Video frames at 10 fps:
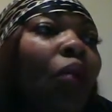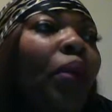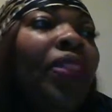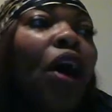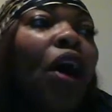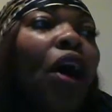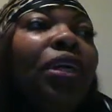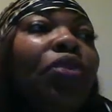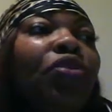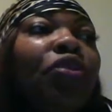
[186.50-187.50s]
with
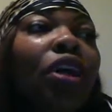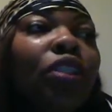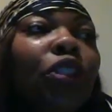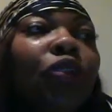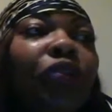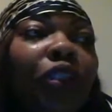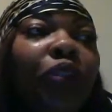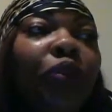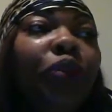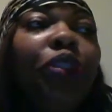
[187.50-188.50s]
only frontal
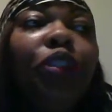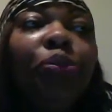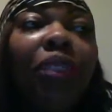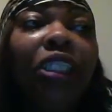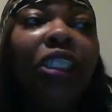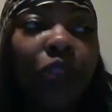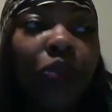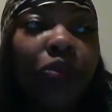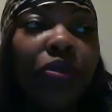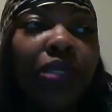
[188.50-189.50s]
views to be
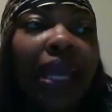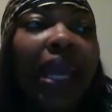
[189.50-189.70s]
used,